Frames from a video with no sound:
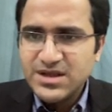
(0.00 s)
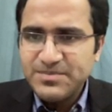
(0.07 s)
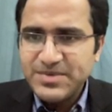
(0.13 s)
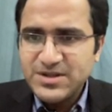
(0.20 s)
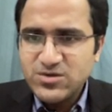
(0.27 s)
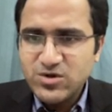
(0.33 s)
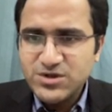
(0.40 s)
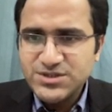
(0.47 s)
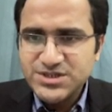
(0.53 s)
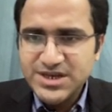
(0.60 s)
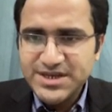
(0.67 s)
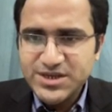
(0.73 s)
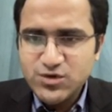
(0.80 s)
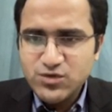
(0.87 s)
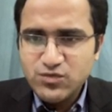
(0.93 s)
pathological
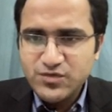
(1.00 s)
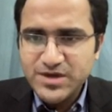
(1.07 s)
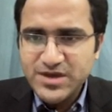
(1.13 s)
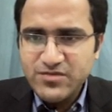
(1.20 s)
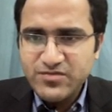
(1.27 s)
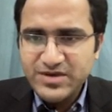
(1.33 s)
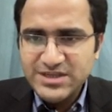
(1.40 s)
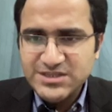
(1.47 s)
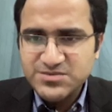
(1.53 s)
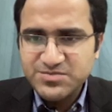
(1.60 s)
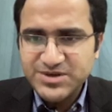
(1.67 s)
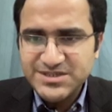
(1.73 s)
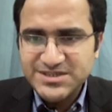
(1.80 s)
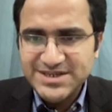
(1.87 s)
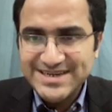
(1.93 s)
Q wave is
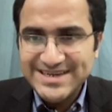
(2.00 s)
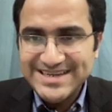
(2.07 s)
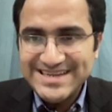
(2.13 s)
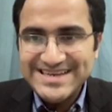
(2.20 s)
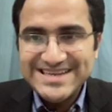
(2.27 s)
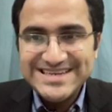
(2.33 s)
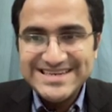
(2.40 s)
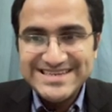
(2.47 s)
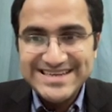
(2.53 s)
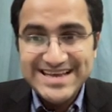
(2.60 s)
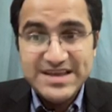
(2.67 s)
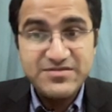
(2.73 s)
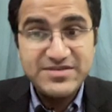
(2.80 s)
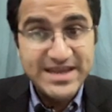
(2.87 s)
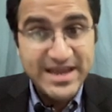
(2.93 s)
present in lead
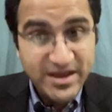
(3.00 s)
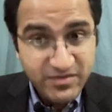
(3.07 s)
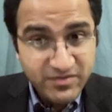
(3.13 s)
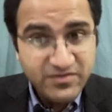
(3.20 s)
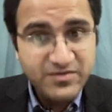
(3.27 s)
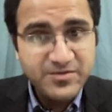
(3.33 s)
AVF.